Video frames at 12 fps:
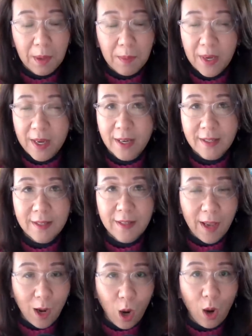because
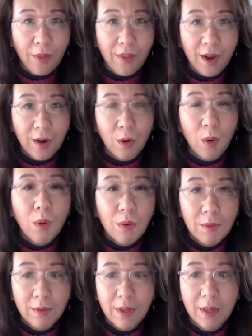they are their
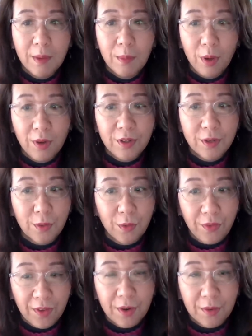own political
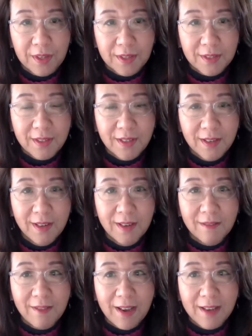theorist,
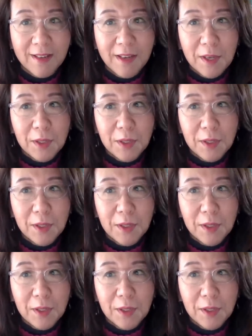right?